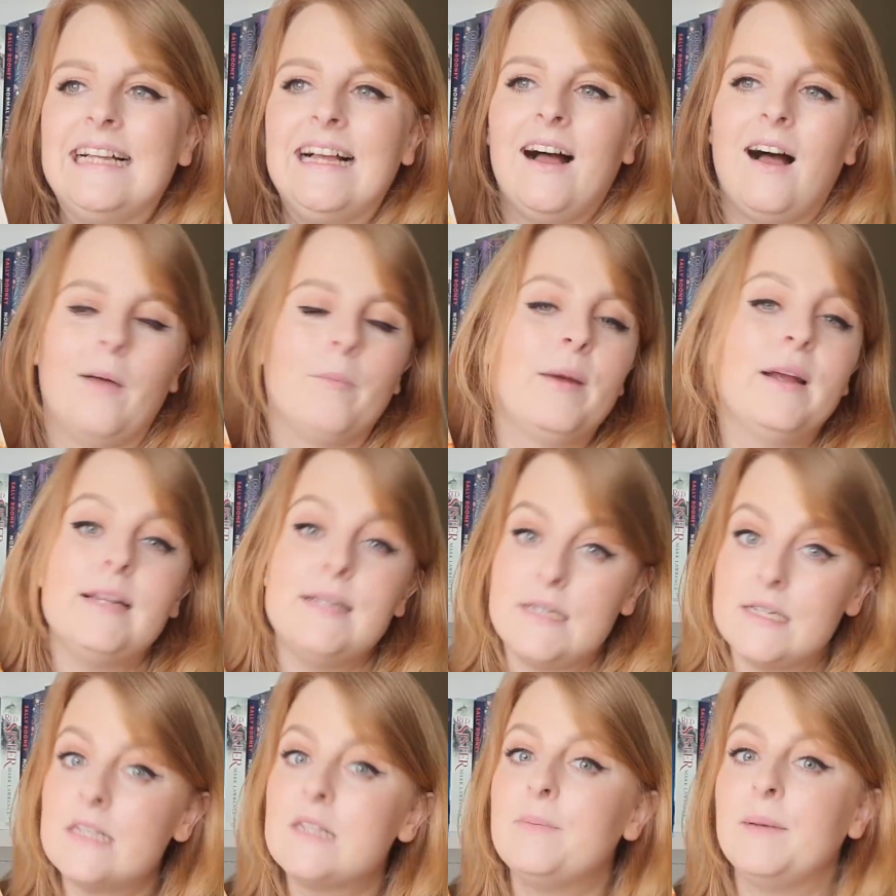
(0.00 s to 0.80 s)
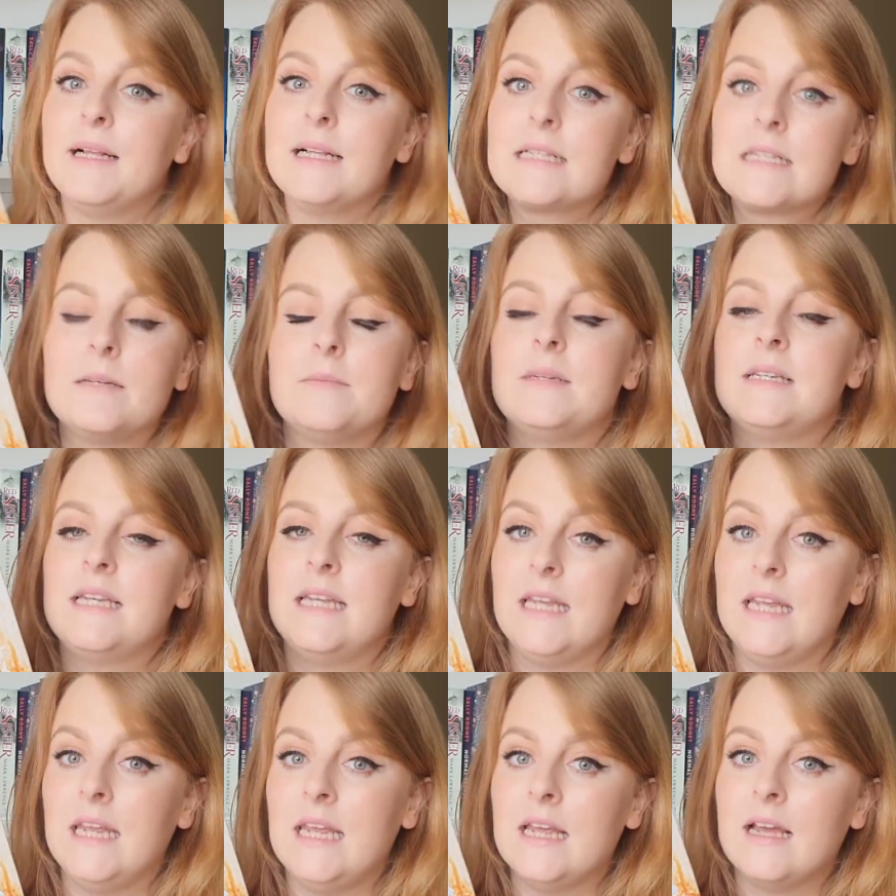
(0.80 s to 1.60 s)
I'm ready to spill some
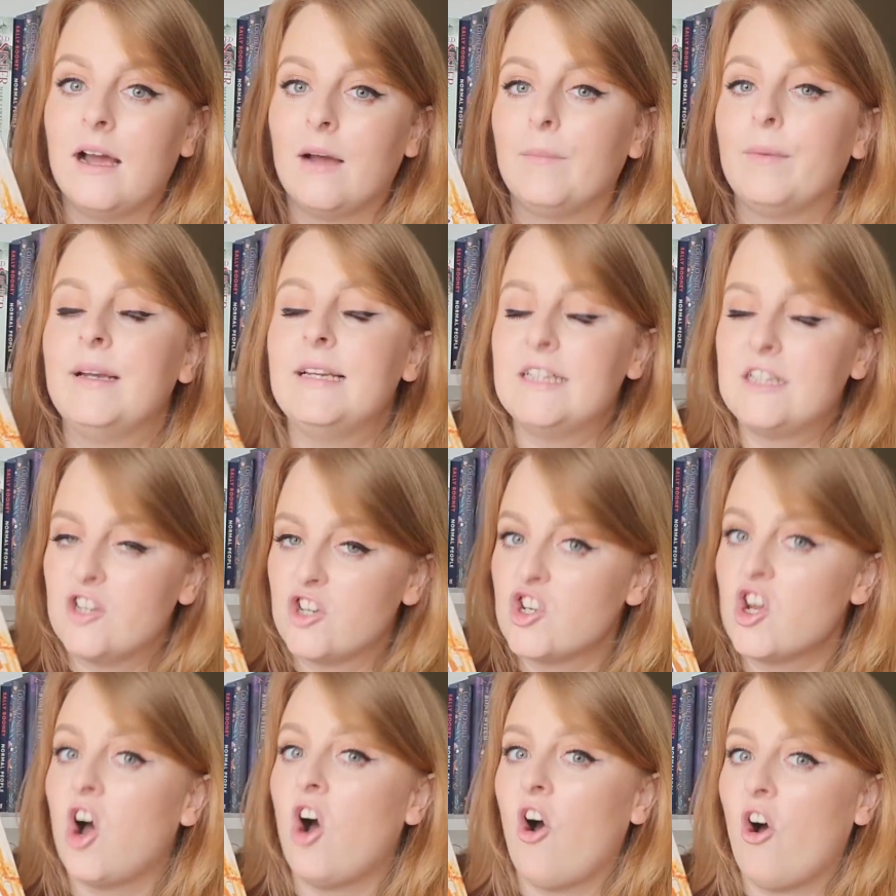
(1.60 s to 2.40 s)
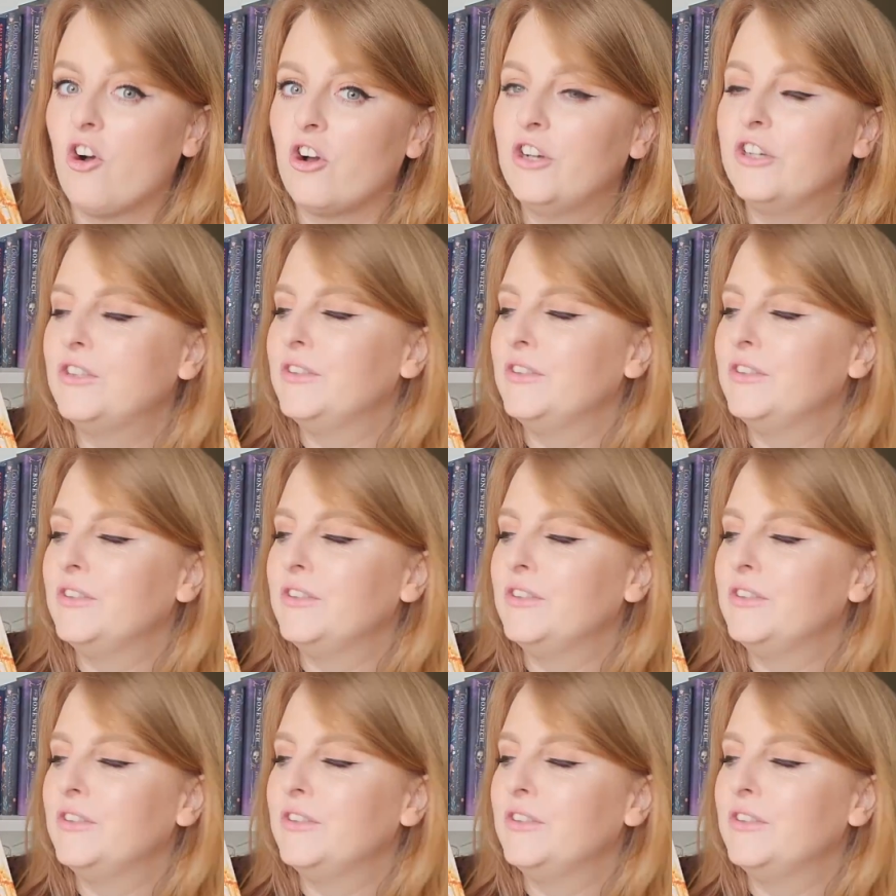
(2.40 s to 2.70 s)
tea. I'm ready to talk.